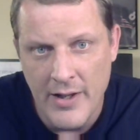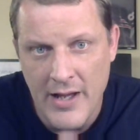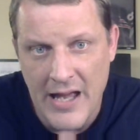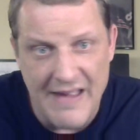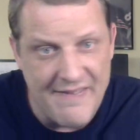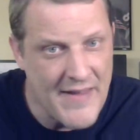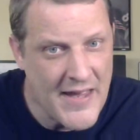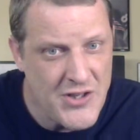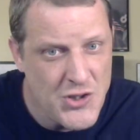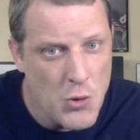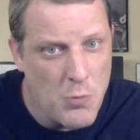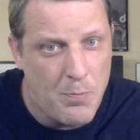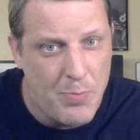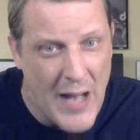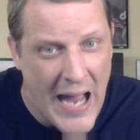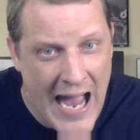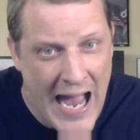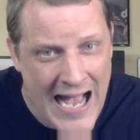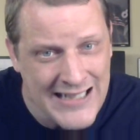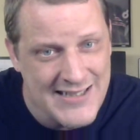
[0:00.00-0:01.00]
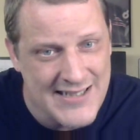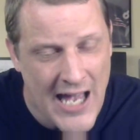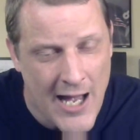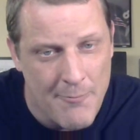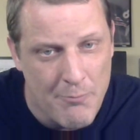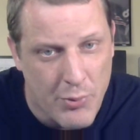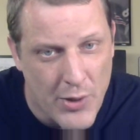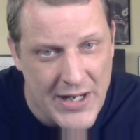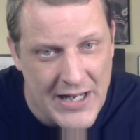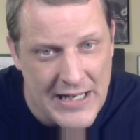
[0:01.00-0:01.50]
And then you pass
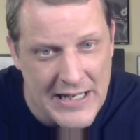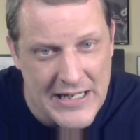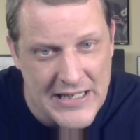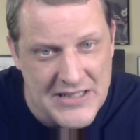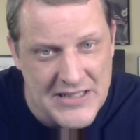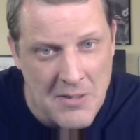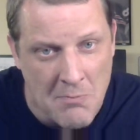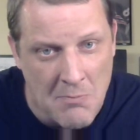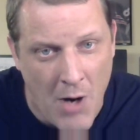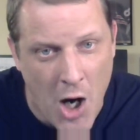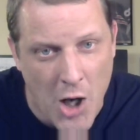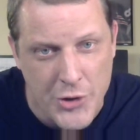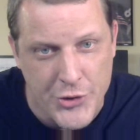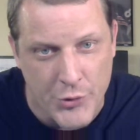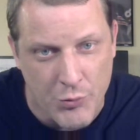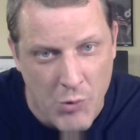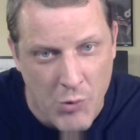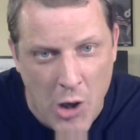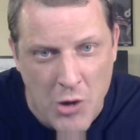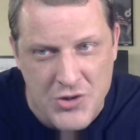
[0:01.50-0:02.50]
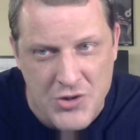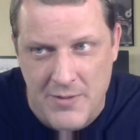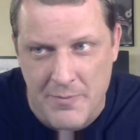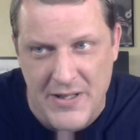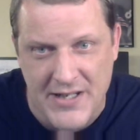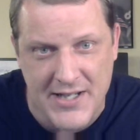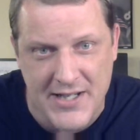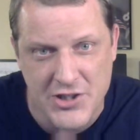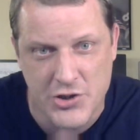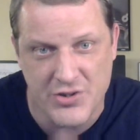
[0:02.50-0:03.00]
on bringing in DeMar DeRozan
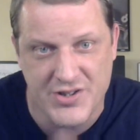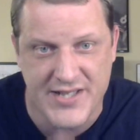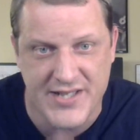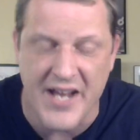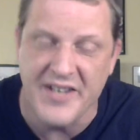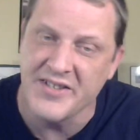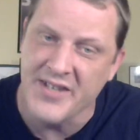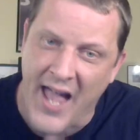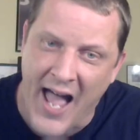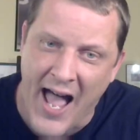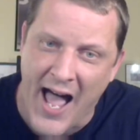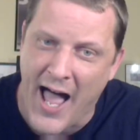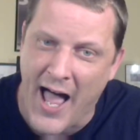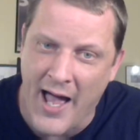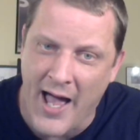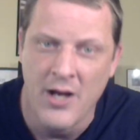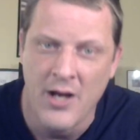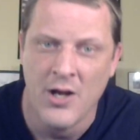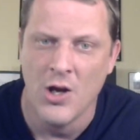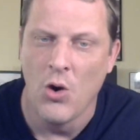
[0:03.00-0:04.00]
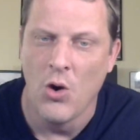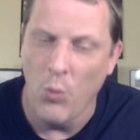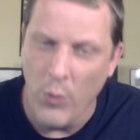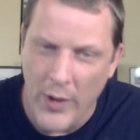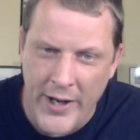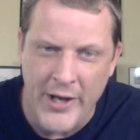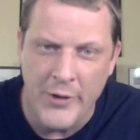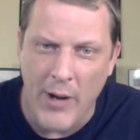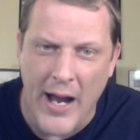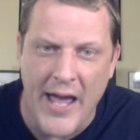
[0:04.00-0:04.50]
because you say, nah,
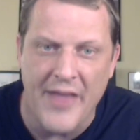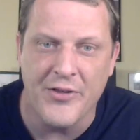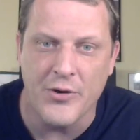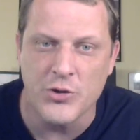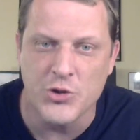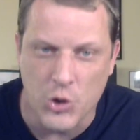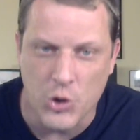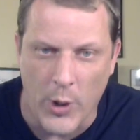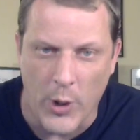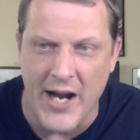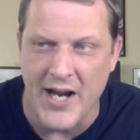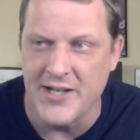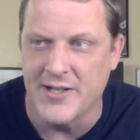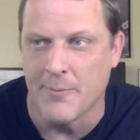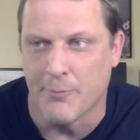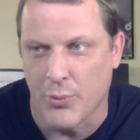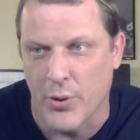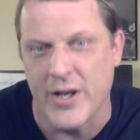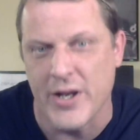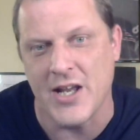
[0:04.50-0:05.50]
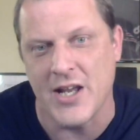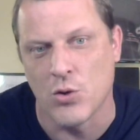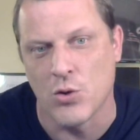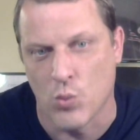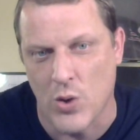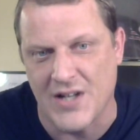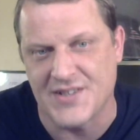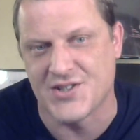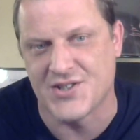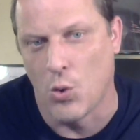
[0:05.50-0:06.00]
we'd rather trade to bring in
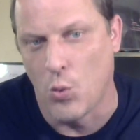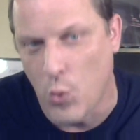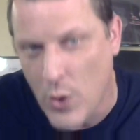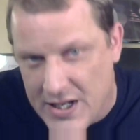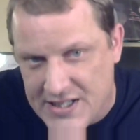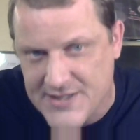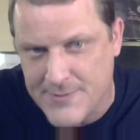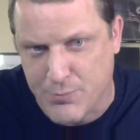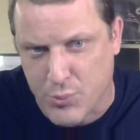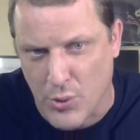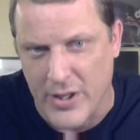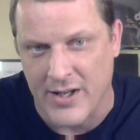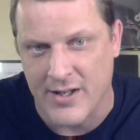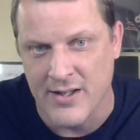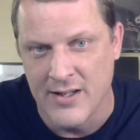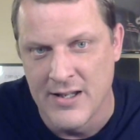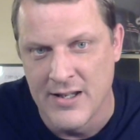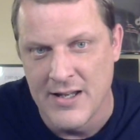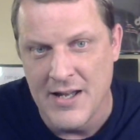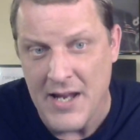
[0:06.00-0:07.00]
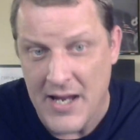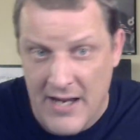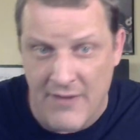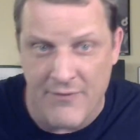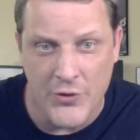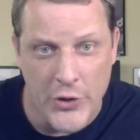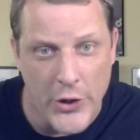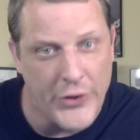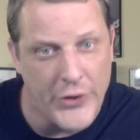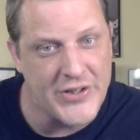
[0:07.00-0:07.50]
Russell Westbrook.
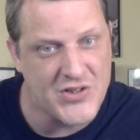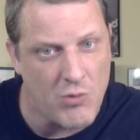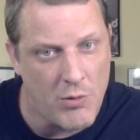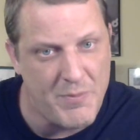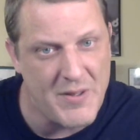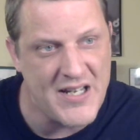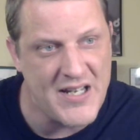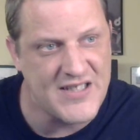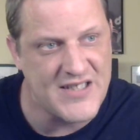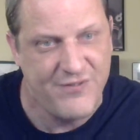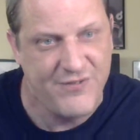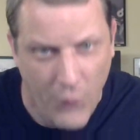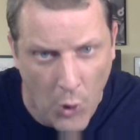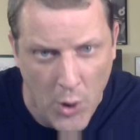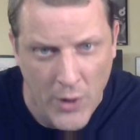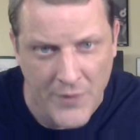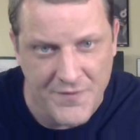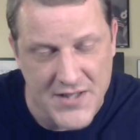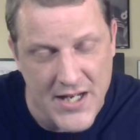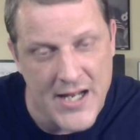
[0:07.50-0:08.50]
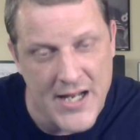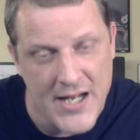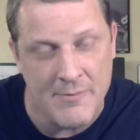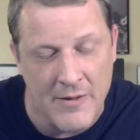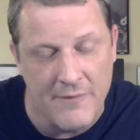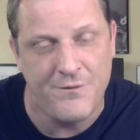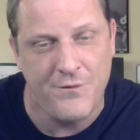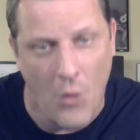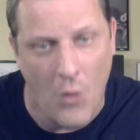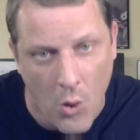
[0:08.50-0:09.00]
Even though this would be his fourth team
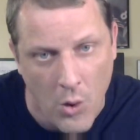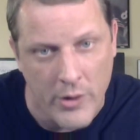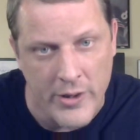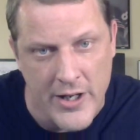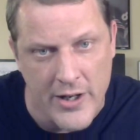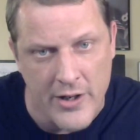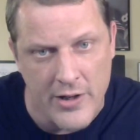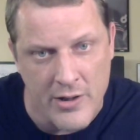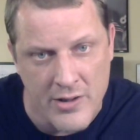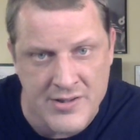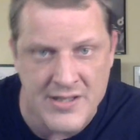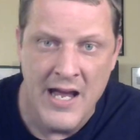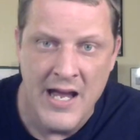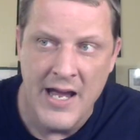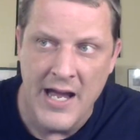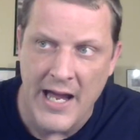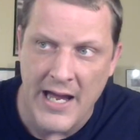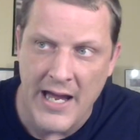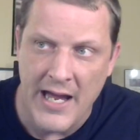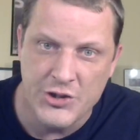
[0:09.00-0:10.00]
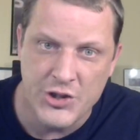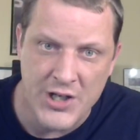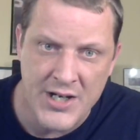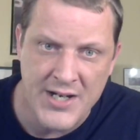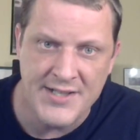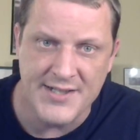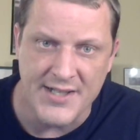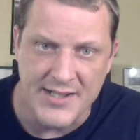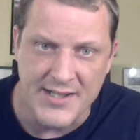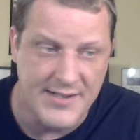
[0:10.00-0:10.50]
in 4 years. And
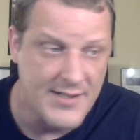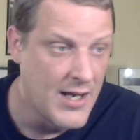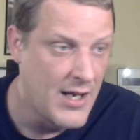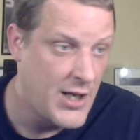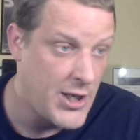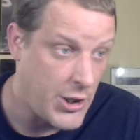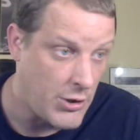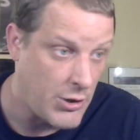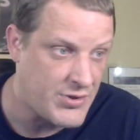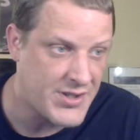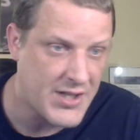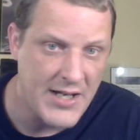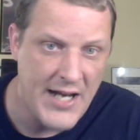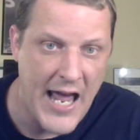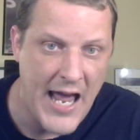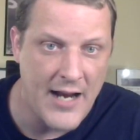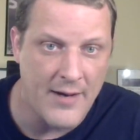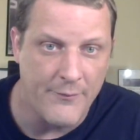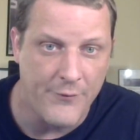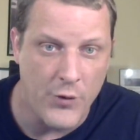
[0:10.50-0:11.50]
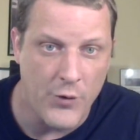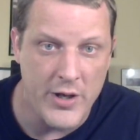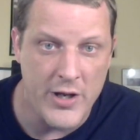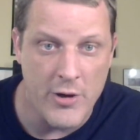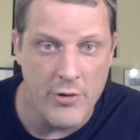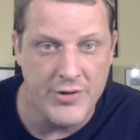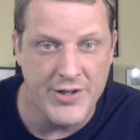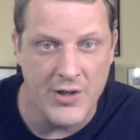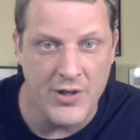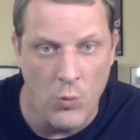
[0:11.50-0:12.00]
Jesus, Houston had him for a
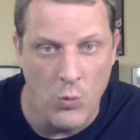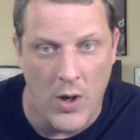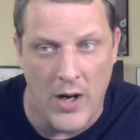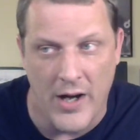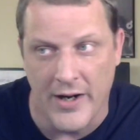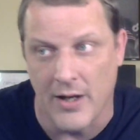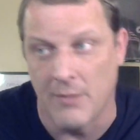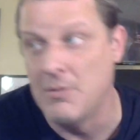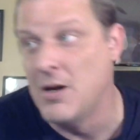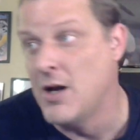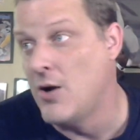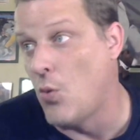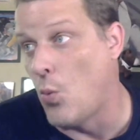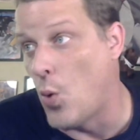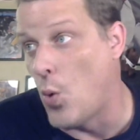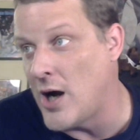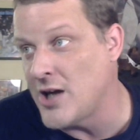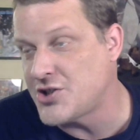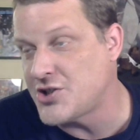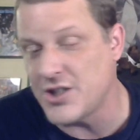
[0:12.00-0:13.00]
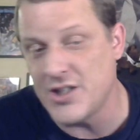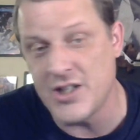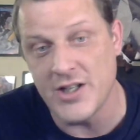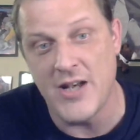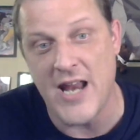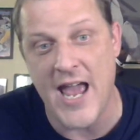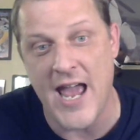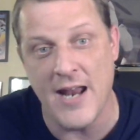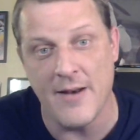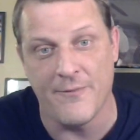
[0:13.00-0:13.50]
year, didn't want him.
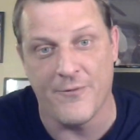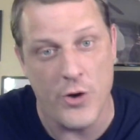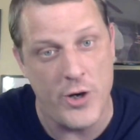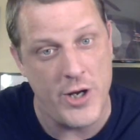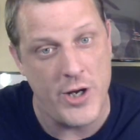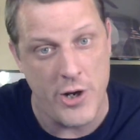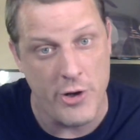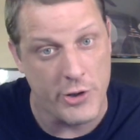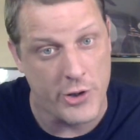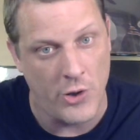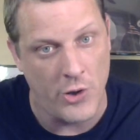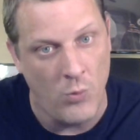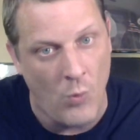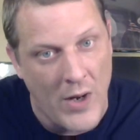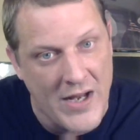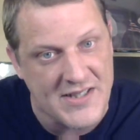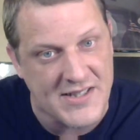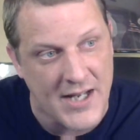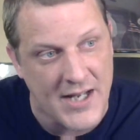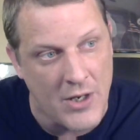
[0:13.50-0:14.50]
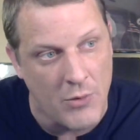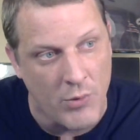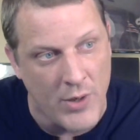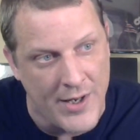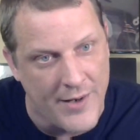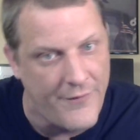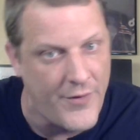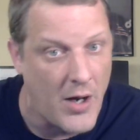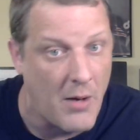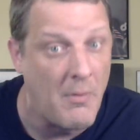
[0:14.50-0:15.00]
Washington had him for a year, couldn't wait to get
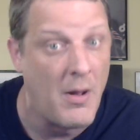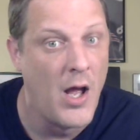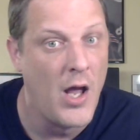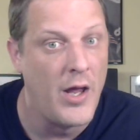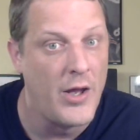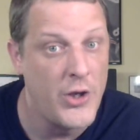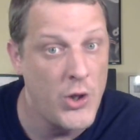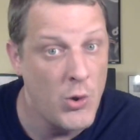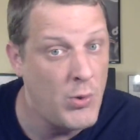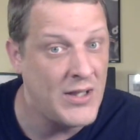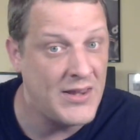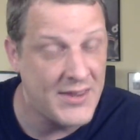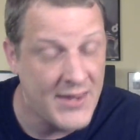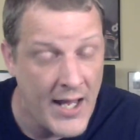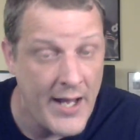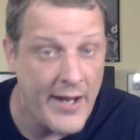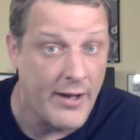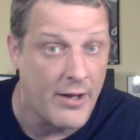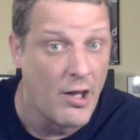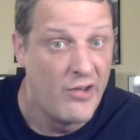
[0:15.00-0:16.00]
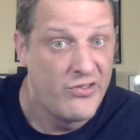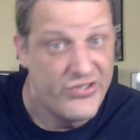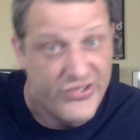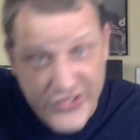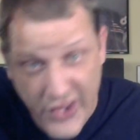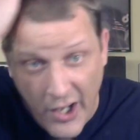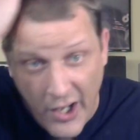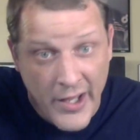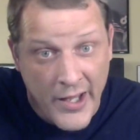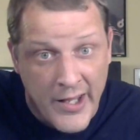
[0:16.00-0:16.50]
rid of him. You would think,
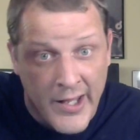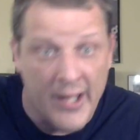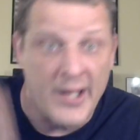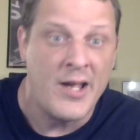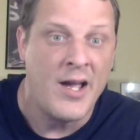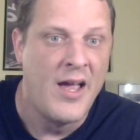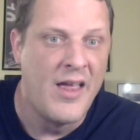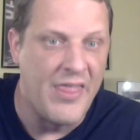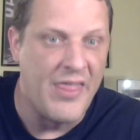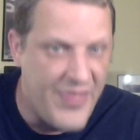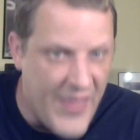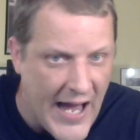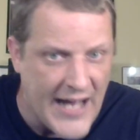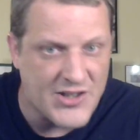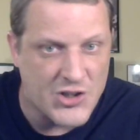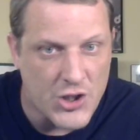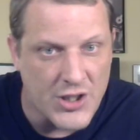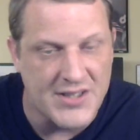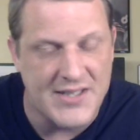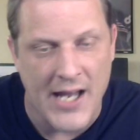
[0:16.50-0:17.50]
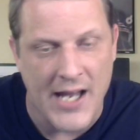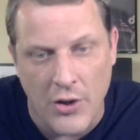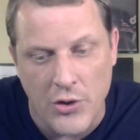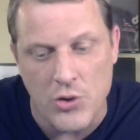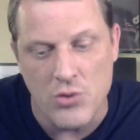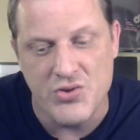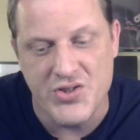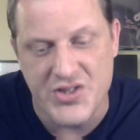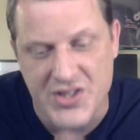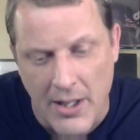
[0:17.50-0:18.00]
buddy, that should tell
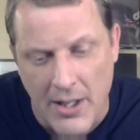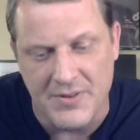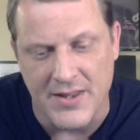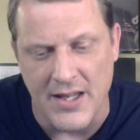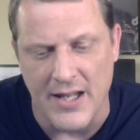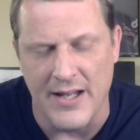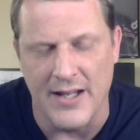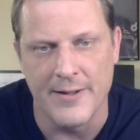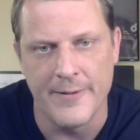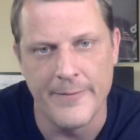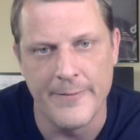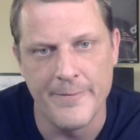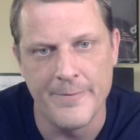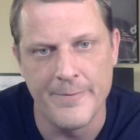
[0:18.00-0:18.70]
you something.